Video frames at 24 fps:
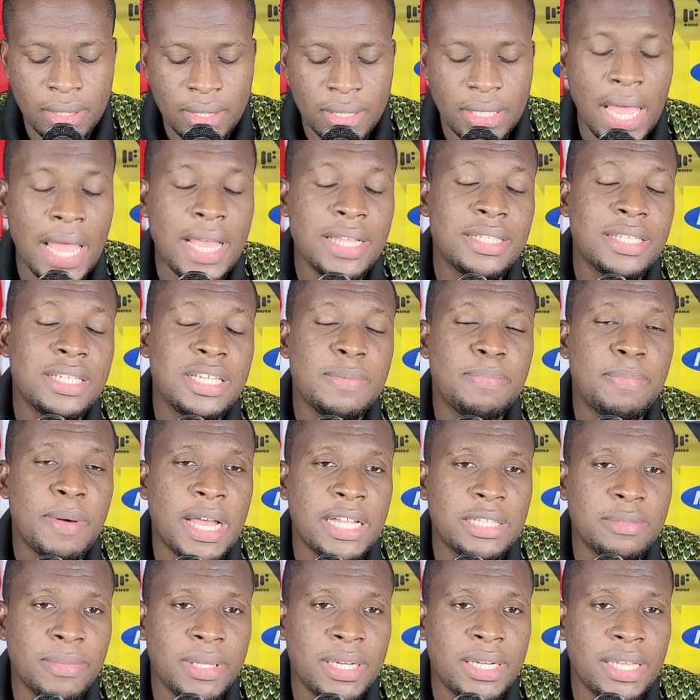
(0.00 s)
The IT
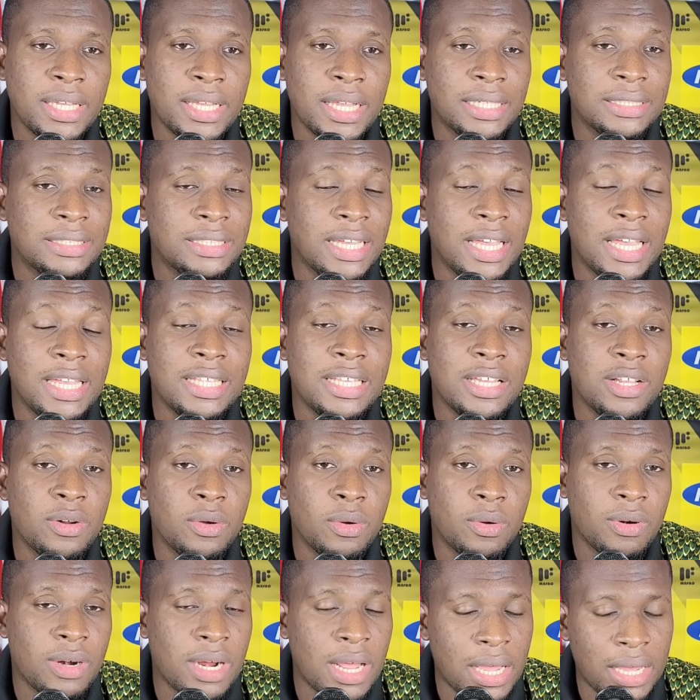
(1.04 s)
department ne say enye no
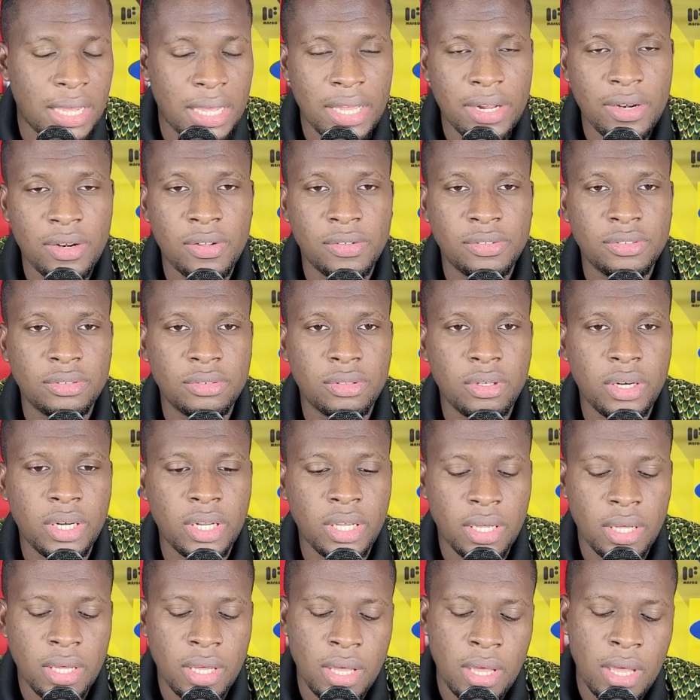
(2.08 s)
kra, end of
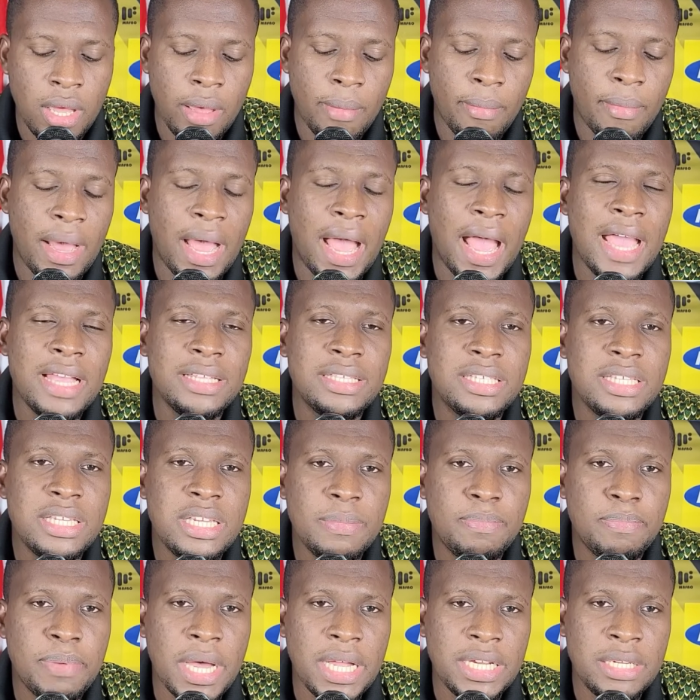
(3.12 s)
story. But IT
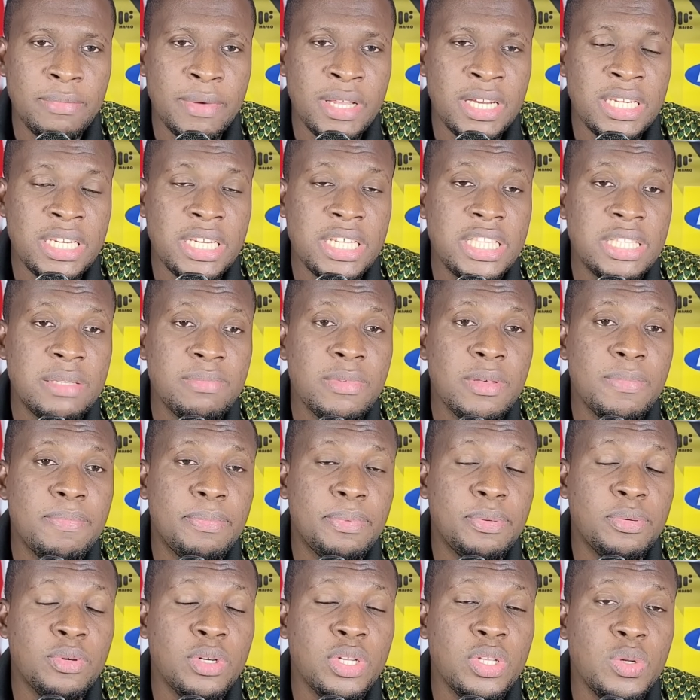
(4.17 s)
department need to
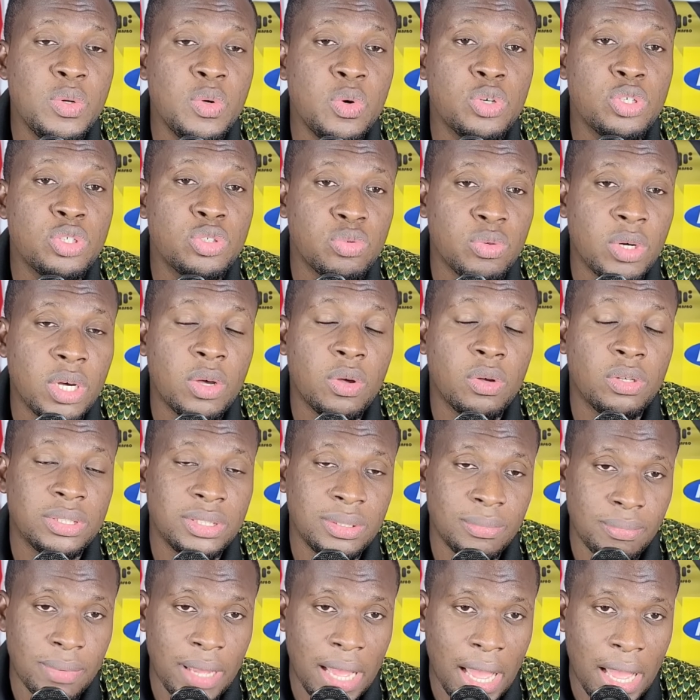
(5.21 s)
pull those
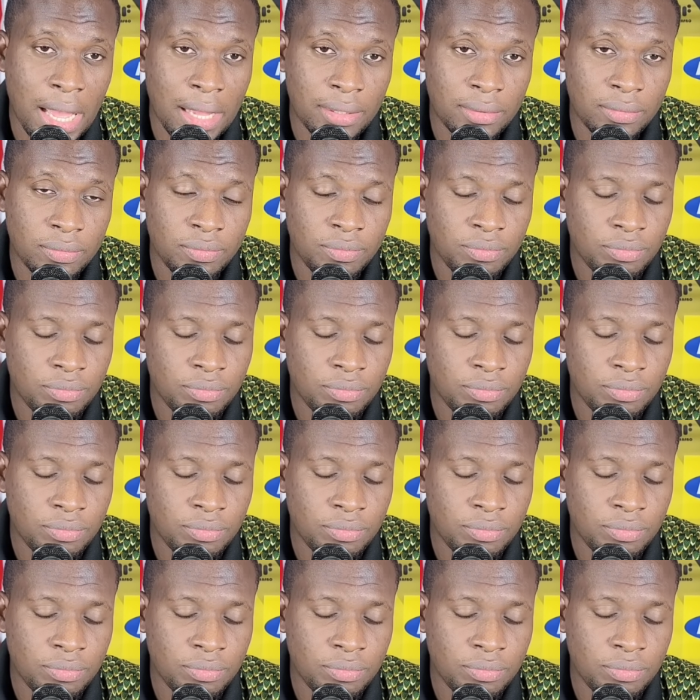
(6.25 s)
records bar.